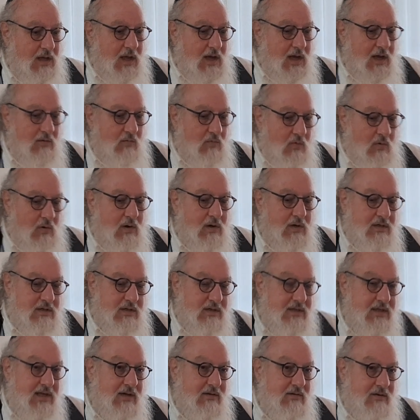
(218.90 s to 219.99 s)
I walked
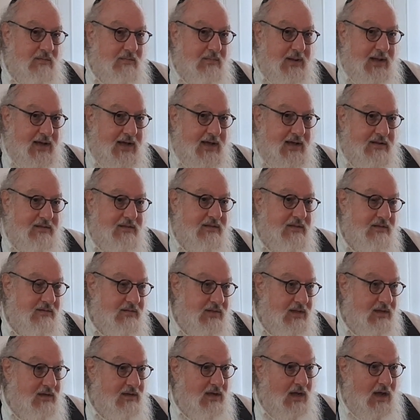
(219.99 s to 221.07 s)
down a path
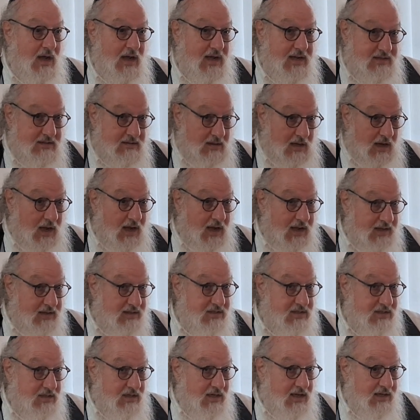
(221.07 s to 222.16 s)
that I had
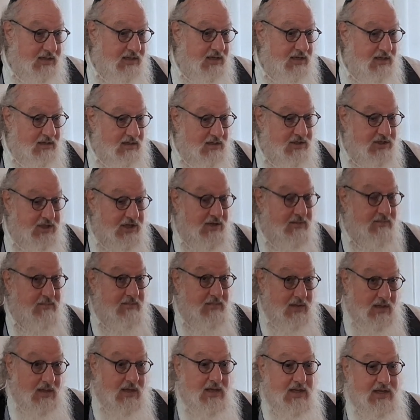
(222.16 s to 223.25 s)
selected. Shem
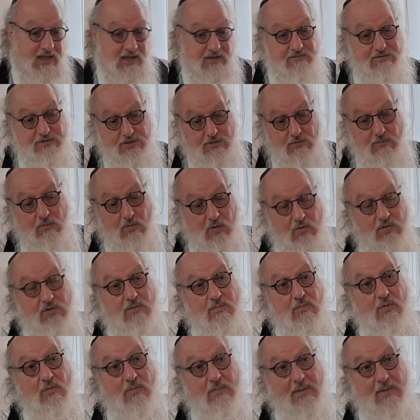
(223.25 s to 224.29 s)
gives you multiple